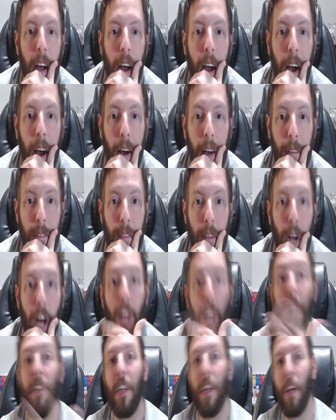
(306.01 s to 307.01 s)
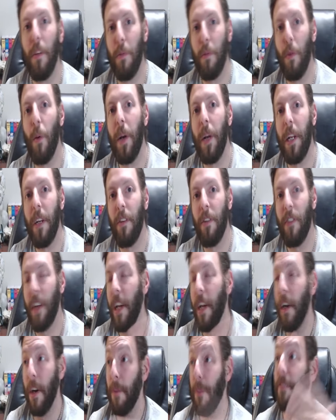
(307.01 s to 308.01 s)
Until 20 years
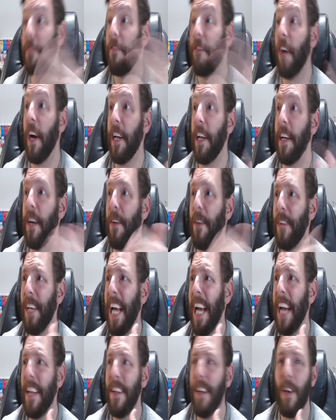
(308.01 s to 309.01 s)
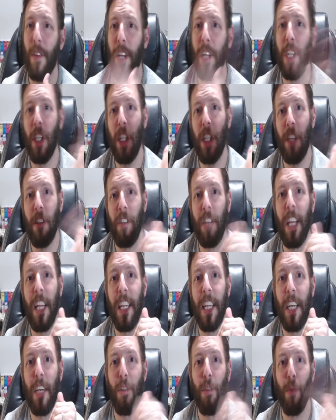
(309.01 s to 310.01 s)
later, and we find out, yeah, no, that shit's
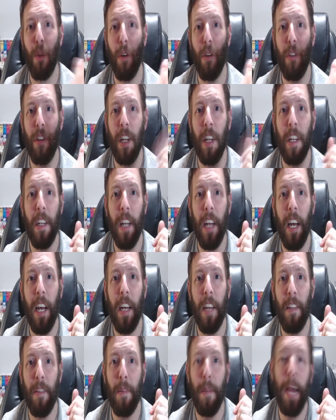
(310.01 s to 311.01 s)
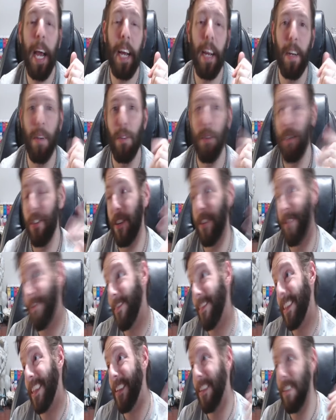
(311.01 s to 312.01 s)
killing us worse than tobacco, so,
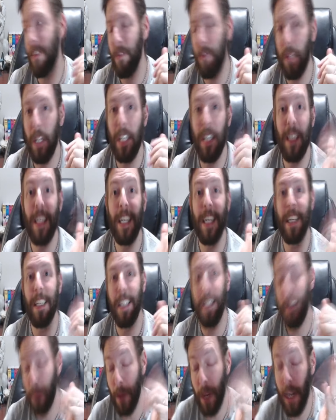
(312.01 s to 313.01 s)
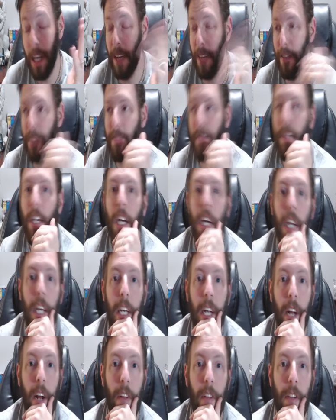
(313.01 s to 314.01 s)
and nicotine, whatever.
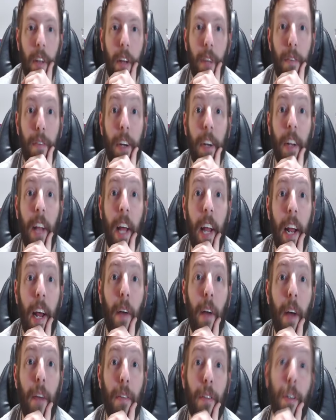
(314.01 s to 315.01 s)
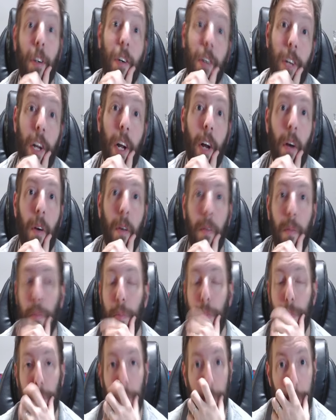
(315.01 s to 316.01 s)
You know, they'll figure that out after, you know,
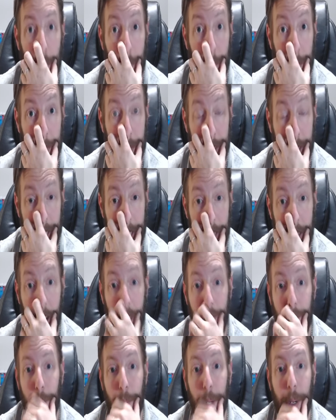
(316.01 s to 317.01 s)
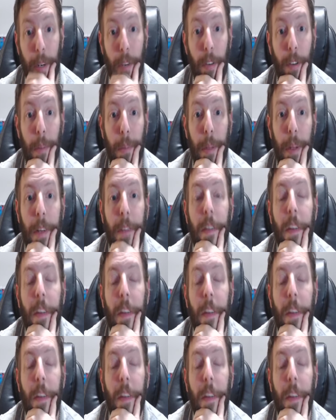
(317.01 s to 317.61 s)
a couple million die from it or something.